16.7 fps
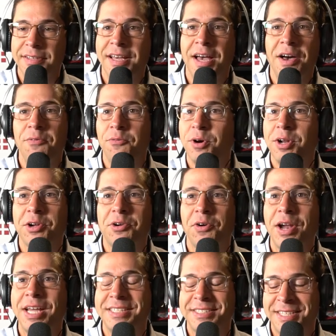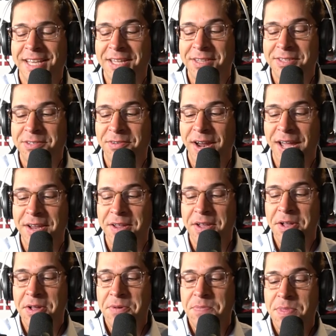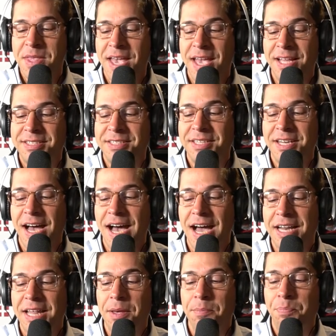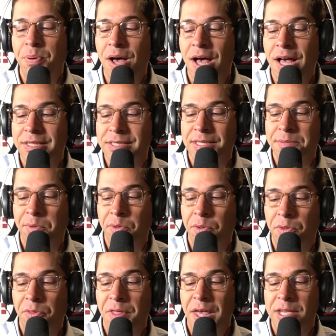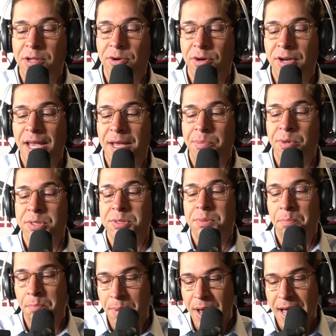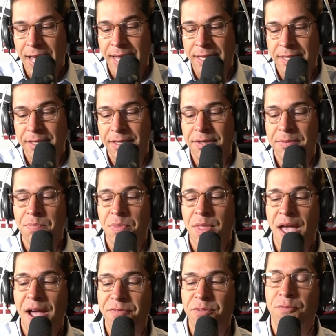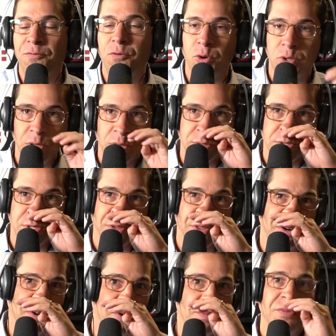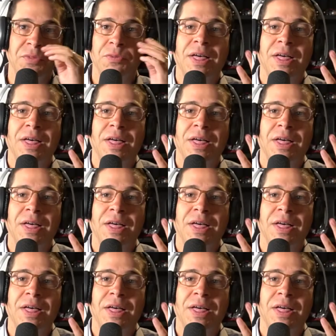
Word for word: How, what a great sentence, yeah. right? It's not impossible that your neighbors might have to foreclose on their home.